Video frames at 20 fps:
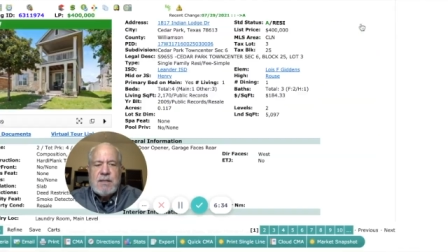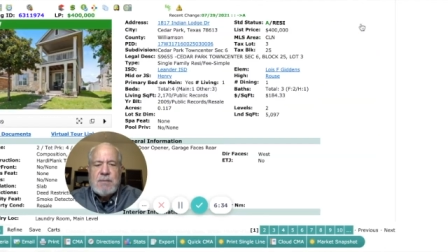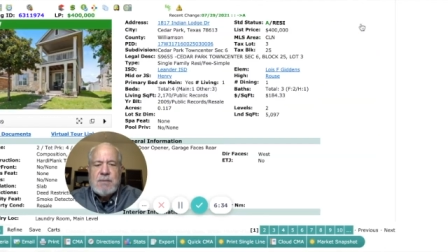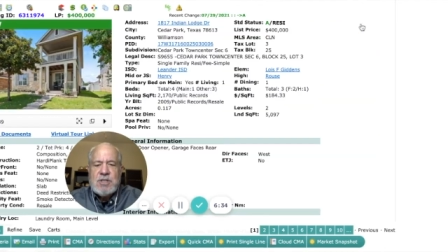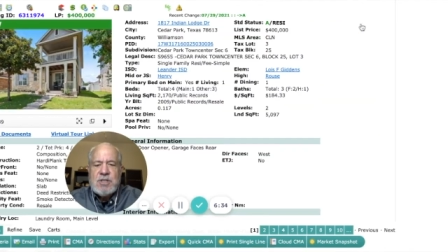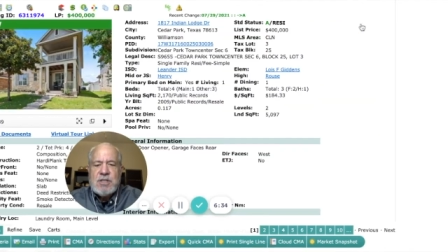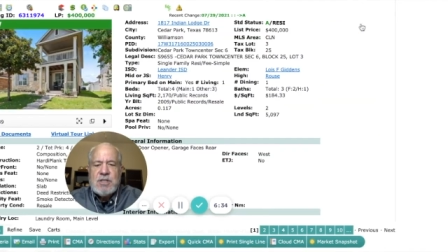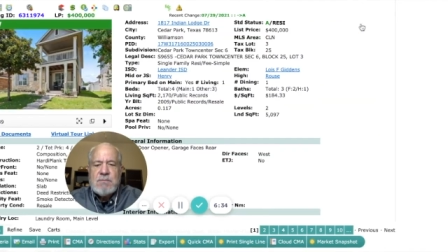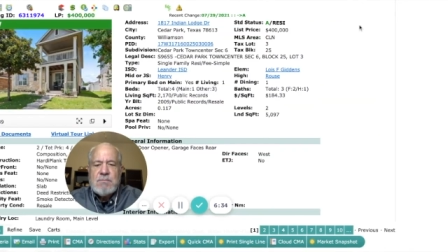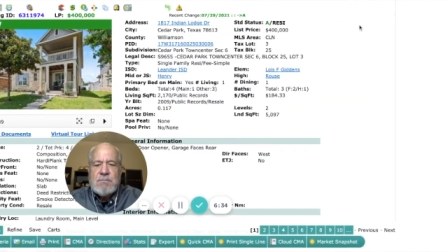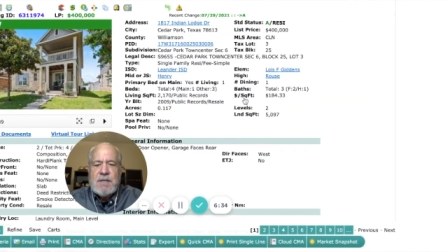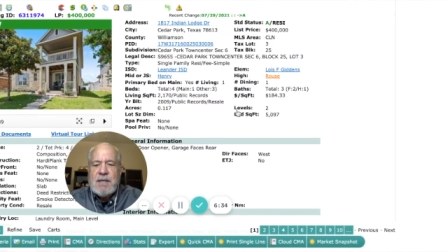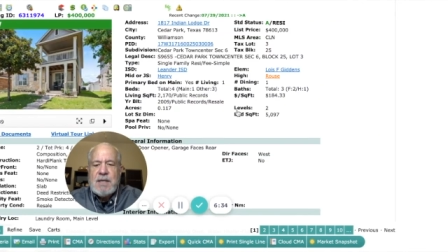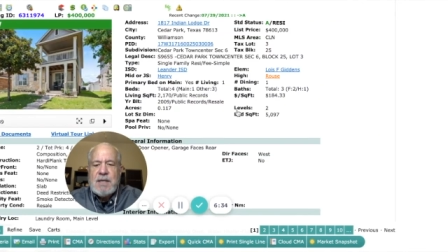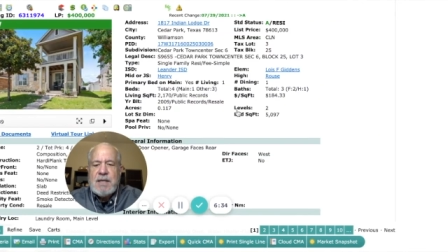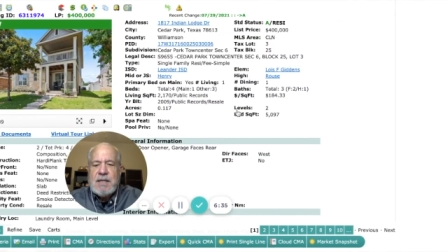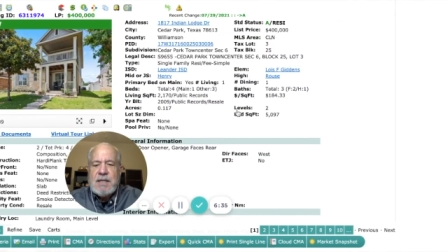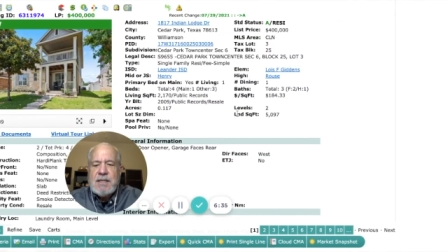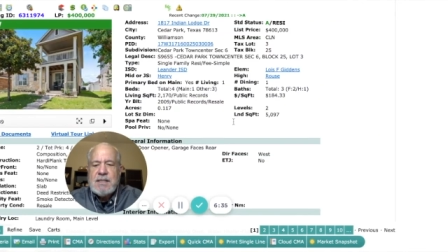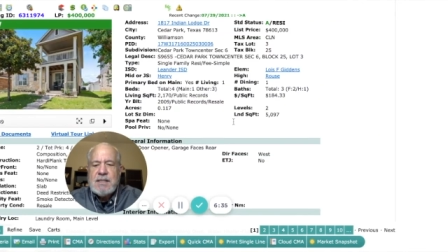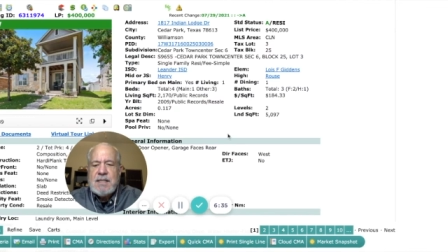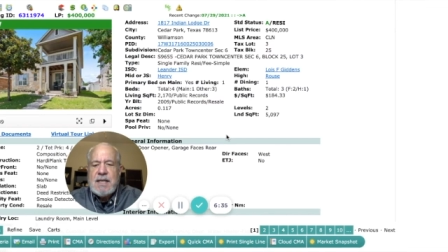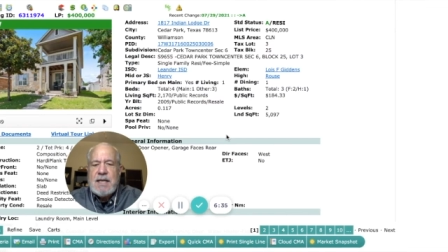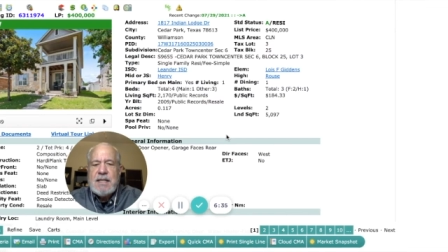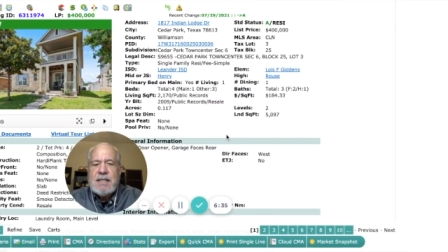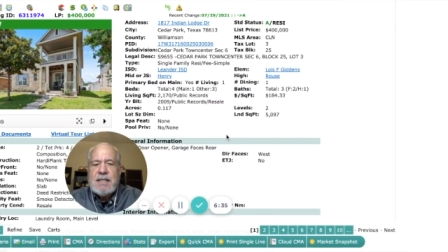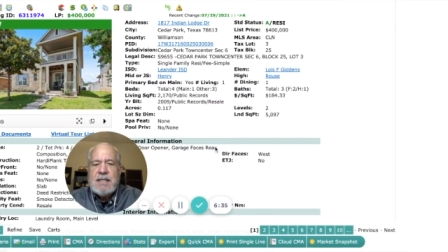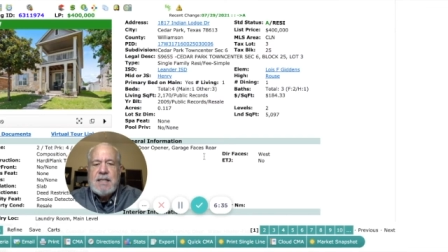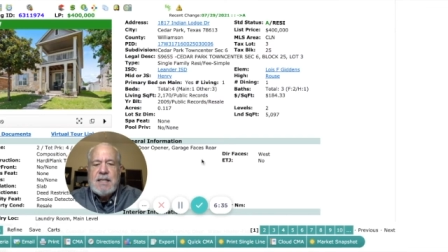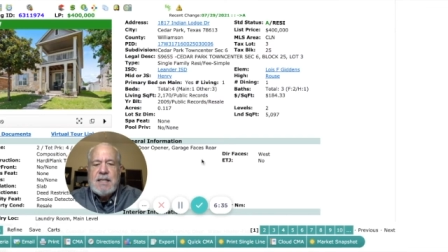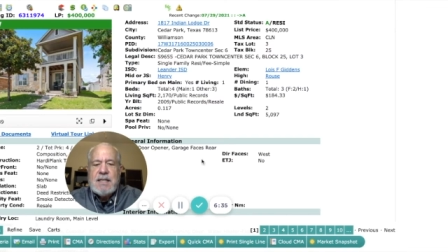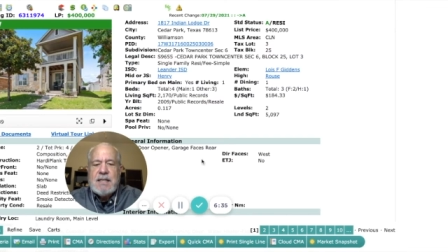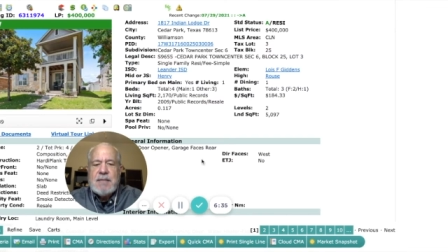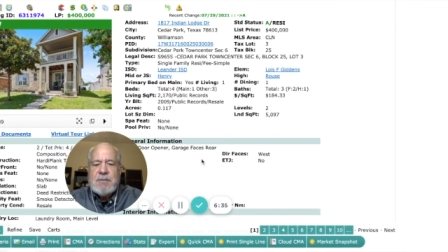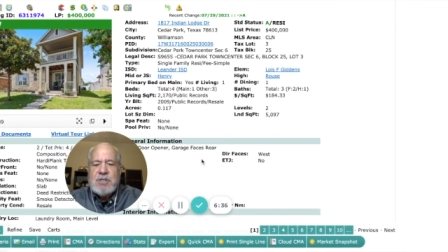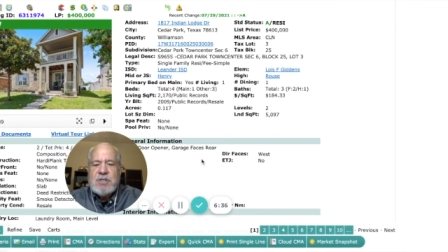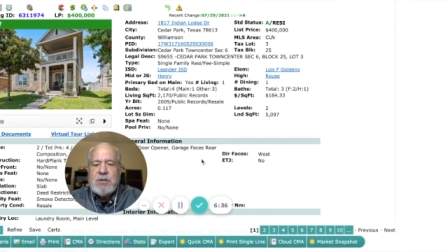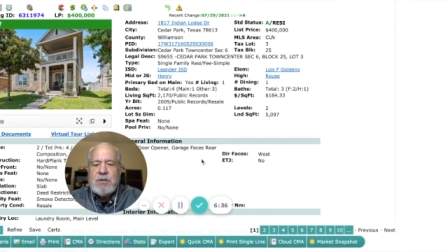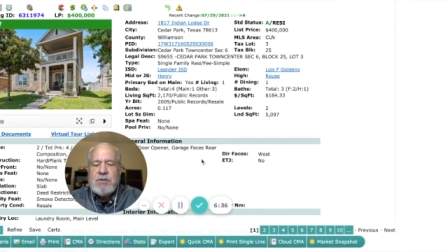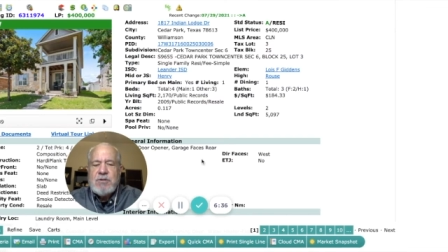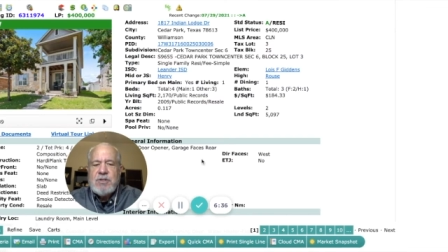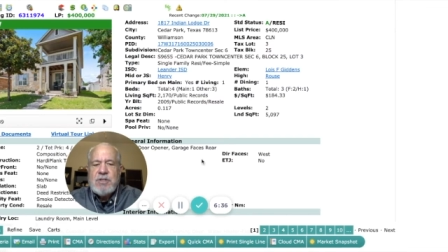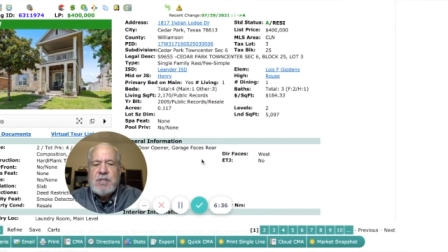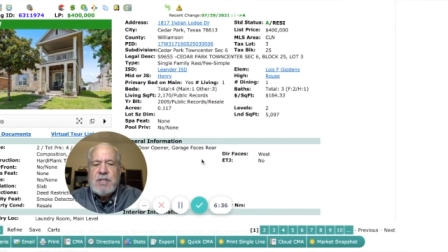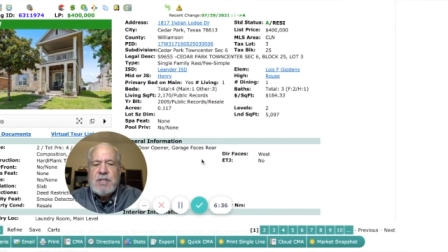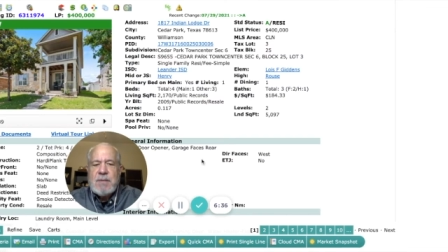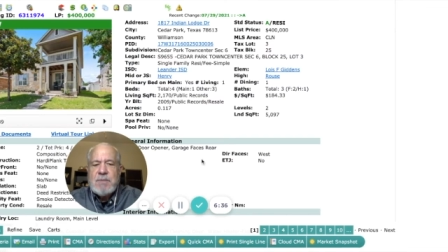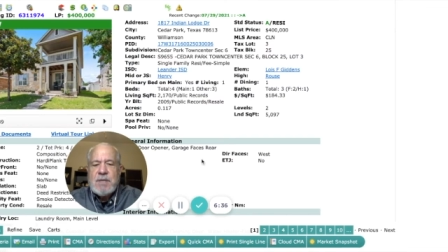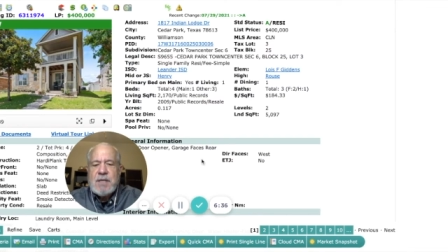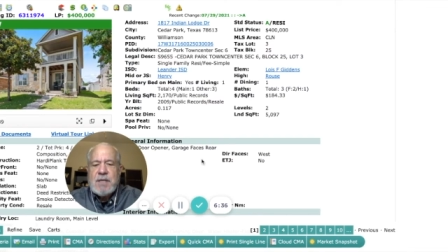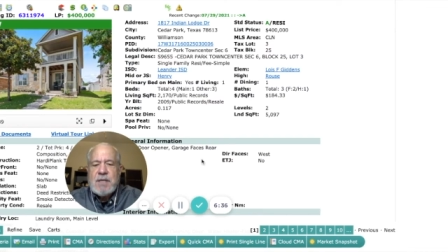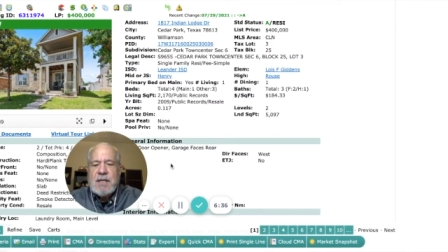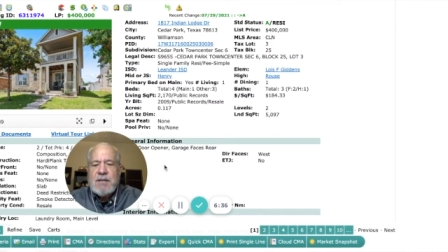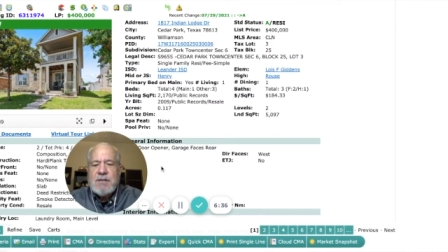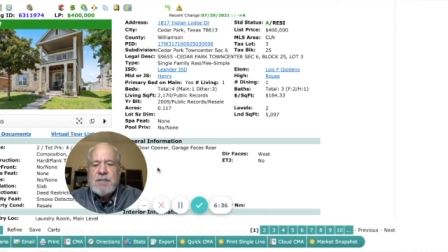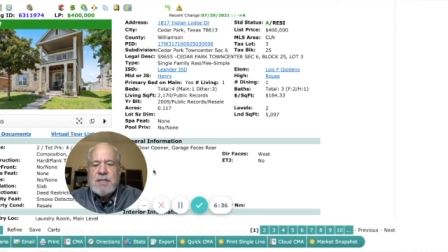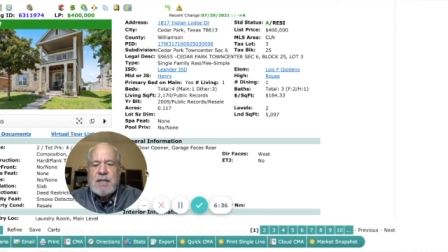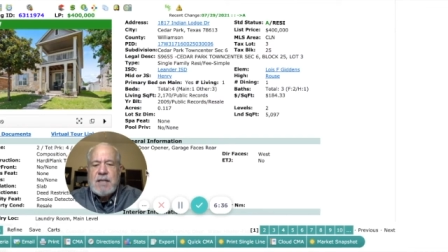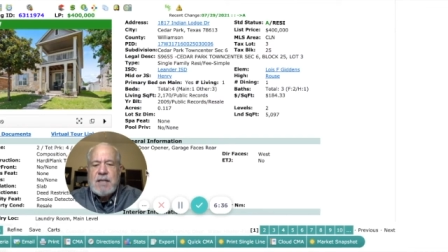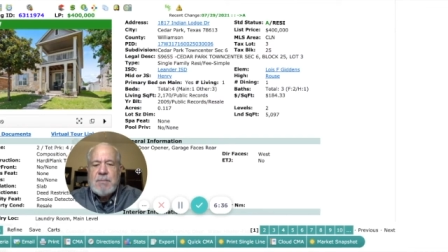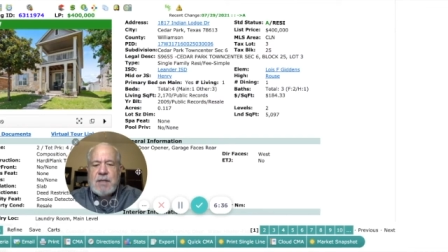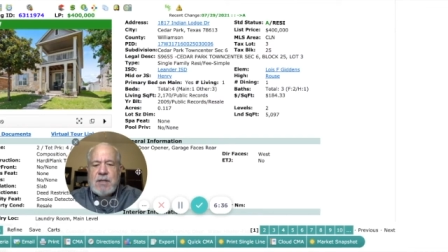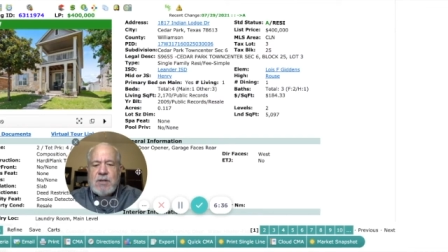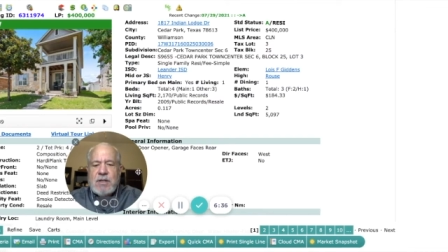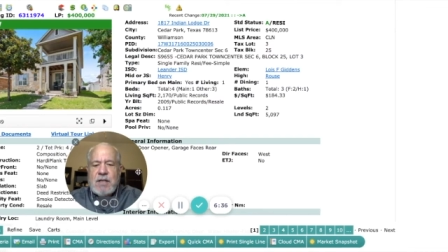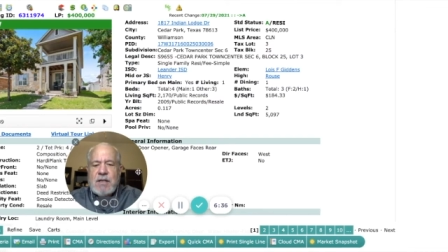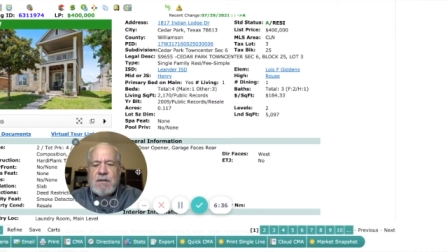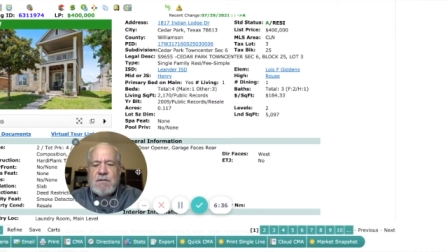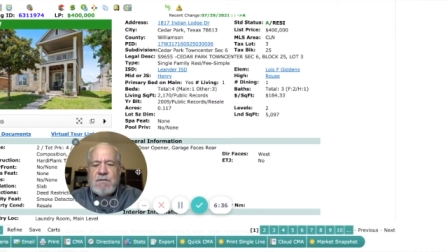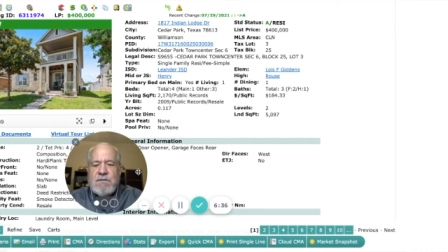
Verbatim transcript: me just minimize that. Let me show you something else I'll be looking